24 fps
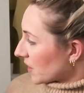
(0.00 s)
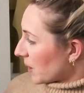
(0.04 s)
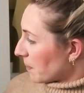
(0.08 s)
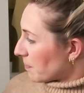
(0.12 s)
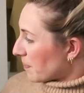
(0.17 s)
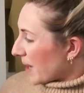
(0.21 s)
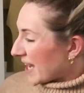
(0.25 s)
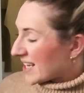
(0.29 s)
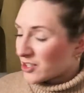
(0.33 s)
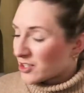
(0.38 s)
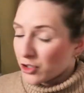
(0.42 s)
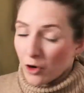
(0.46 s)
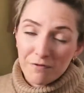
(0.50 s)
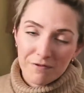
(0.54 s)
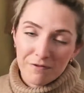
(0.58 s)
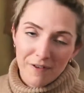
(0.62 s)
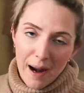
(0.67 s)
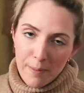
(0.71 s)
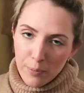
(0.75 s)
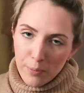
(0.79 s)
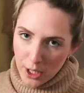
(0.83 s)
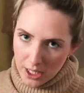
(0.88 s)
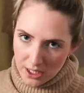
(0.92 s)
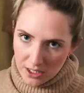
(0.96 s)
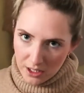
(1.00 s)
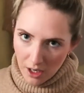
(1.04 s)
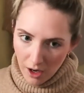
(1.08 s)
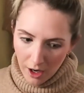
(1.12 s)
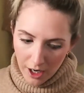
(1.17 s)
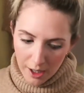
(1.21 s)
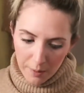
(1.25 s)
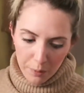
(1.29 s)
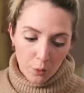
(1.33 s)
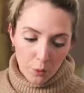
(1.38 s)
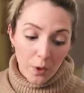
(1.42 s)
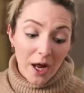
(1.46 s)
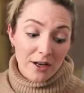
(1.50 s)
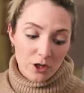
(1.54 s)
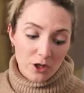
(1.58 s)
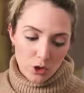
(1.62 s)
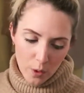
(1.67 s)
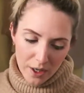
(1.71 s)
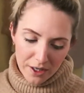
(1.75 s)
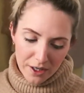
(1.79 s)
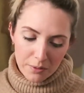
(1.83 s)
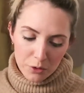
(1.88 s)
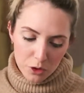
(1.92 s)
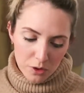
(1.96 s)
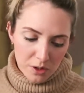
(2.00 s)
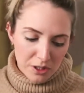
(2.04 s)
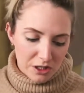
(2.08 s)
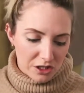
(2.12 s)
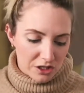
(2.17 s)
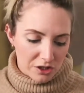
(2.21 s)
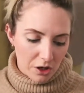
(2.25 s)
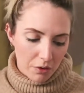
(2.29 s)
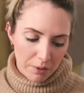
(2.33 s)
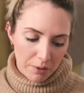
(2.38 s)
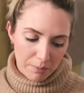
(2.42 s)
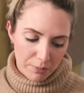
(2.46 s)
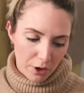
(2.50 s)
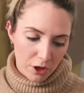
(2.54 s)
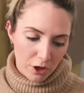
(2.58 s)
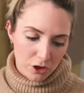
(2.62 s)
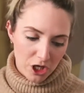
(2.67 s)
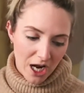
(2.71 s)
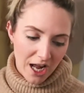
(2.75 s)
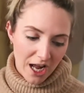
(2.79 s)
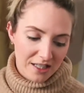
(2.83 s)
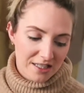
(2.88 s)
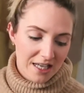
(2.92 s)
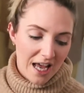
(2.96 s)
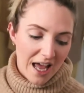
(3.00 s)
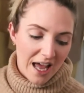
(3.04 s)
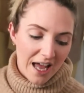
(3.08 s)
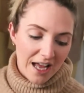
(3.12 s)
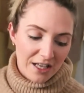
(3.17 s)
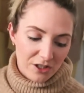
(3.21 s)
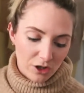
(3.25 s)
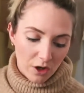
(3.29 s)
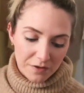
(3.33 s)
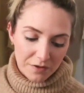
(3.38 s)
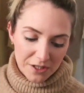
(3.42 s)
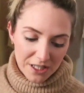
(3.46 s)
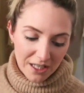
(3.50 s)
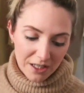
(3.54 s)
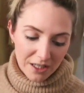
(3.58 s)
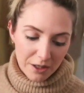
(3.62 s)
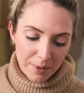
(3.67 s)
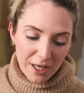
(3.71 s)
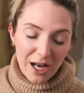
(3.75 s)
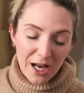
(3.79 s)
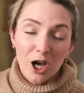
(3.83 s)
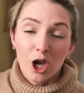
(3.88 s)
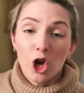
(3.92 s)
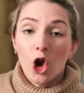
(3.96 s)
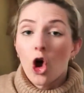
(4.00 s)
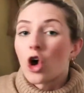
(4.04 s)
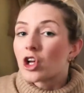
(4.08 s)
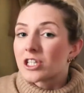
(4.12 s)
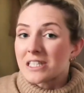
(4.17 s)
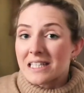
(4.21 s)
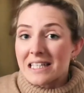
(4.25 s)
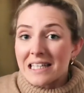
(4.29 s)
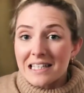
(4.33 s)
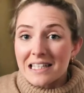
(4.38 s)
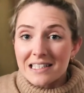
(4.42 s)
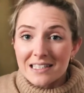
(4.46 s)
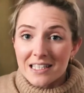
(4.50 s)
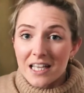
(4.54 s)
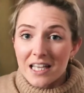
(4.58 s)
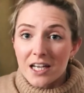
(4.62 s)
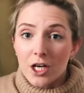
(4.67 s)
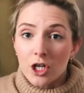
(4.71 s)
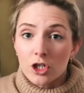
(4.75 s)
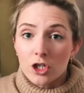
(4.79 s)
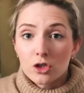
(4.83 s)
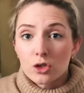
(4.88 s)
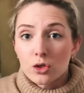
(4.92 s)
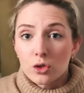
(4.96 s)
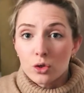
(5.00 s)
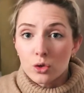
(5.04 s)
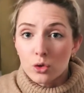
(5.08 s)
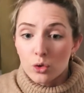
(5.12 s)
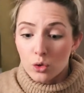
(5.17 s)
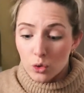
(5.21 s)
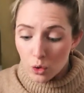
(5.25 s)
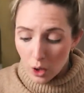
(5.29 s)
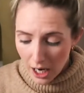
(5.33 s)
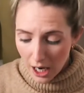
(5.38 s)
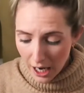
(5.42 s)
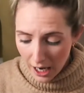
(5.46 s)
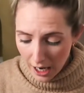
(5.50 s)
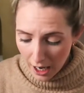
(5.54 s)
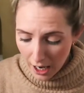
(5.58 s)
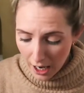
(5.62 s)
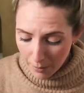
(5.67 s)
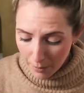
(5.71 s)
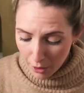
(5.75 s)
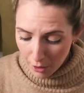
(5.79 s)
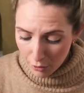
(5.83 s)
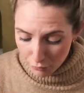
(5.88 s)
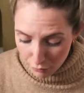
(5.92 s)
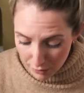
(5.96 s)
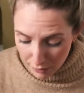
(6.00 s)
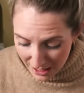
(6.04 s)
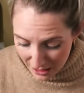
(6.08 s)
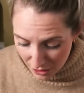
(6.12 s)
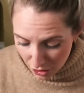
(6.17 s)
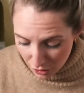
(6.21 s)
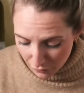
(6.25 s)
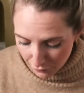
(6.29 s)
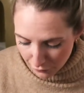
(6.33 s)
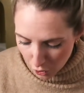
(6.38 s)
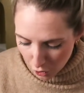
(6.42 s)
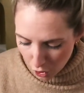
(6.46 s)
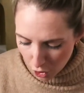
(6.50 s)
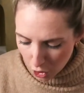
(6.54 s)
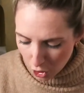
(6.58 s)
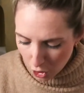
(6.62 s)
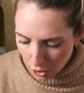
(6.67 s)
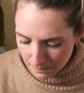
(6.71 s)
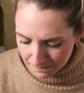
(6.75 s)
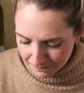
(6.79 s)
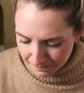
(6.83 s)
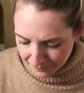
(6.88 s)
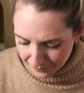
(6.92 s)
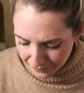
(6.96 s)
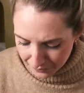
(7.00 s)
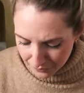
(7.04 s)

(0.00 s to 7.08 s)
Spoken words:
based on fabric type, which when I'm doing a sewing project is obviously going to be a lot easier to reach for.